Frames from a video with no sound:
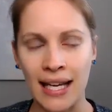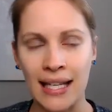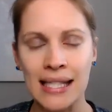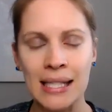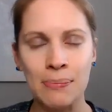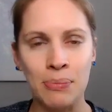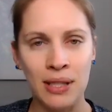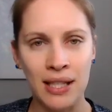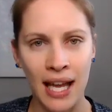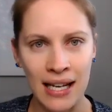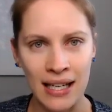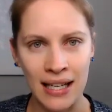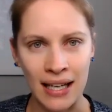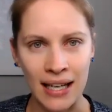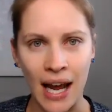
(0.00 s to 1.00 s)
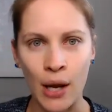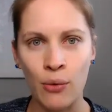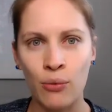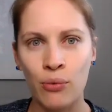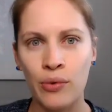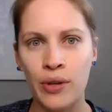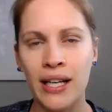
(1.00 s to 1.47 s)
explain it
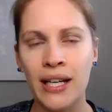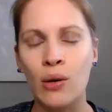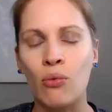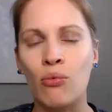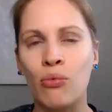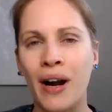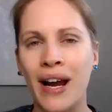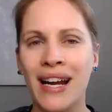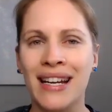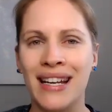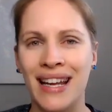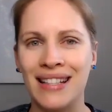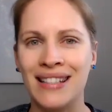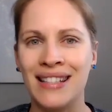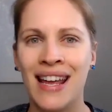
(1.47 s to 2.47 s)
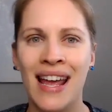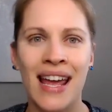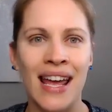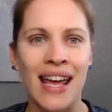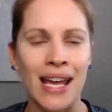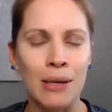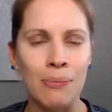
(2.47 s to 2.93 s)
and rewrite it
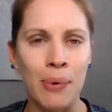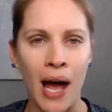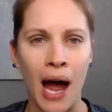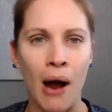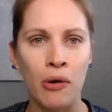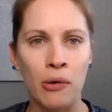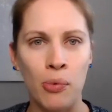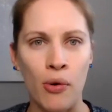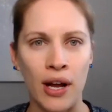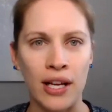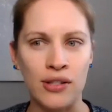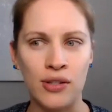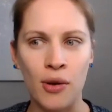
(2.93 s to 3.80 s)
in PowerPoint.